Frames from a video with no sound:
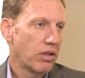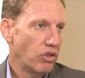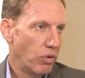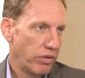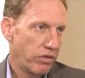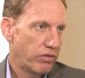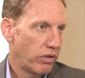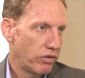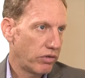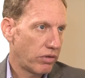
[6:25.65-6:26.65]
doing this
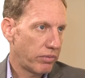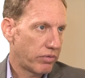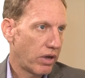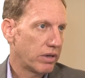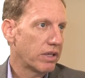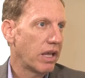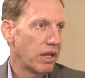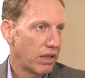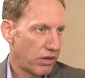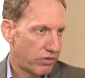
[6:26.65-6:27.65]
diligence up front,
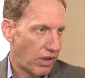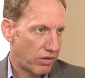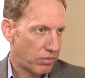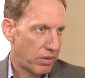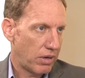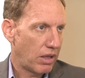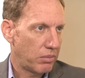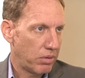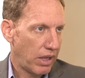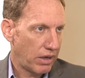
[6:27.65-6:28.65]
getting an assessment and a
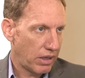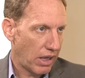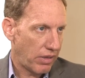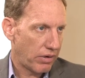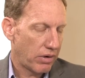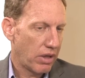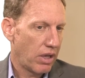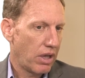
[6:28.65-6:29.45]
plan together